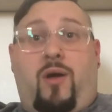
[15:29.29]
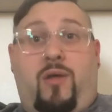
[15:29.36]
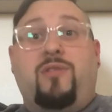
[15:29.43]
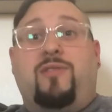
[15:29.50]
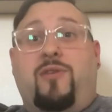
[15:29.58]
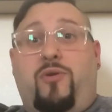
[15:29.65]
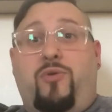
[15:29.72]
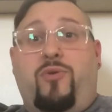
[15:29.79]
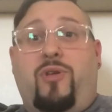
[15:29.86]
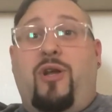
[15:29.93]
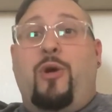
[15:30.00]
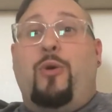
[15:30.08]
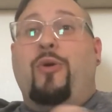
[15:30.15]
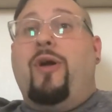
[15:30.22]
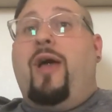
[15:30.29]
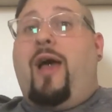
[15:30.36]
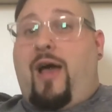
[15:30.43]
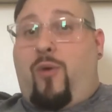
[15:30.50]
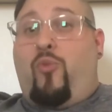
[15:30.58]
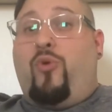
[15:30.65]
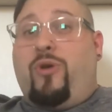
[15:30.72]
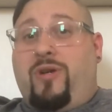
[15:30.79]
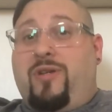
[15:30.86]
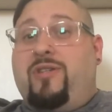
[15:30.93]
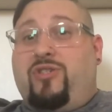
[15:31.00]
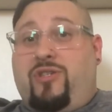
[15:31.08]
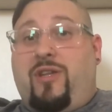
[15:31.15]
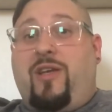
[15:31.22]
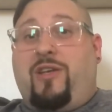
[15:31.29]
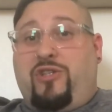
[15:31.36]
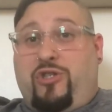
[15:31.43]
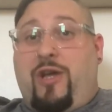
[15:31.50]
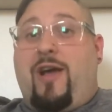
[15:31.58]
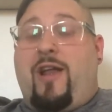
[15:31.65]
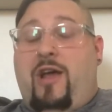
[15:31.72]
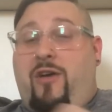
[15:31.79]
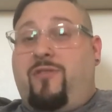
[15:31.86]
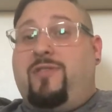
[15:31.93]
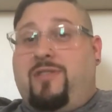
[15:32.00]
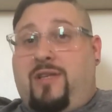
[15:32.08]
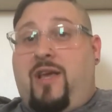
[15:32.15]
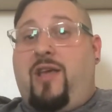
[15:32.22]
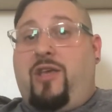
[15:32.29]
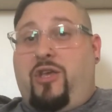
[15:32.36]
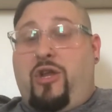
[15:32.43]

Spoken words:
So, I wanted to just take a shout out and say,